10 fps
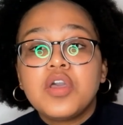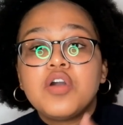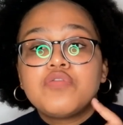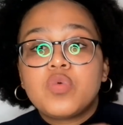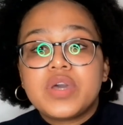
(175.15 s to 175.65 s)

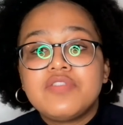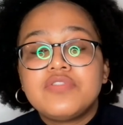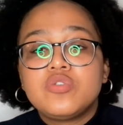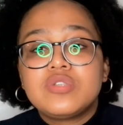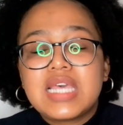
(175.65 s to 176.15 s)
for whatever
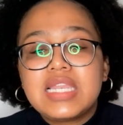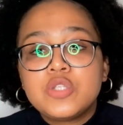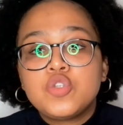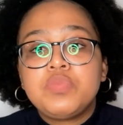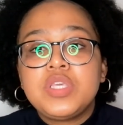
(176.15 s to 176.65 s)
you're selling
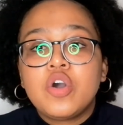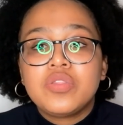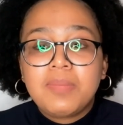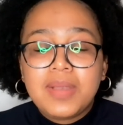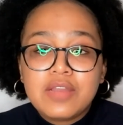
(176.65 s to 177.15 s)
to be on
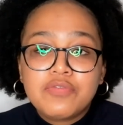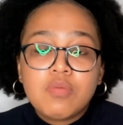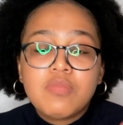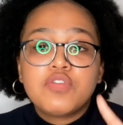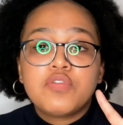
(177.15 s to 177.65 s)
the
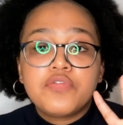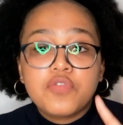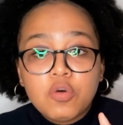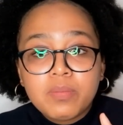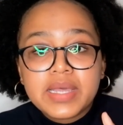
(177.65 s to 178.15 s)
platform for
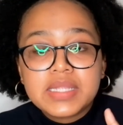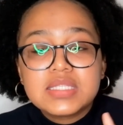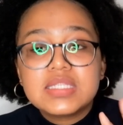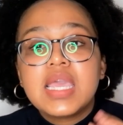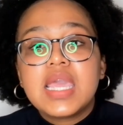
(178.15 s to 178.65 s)
4 months,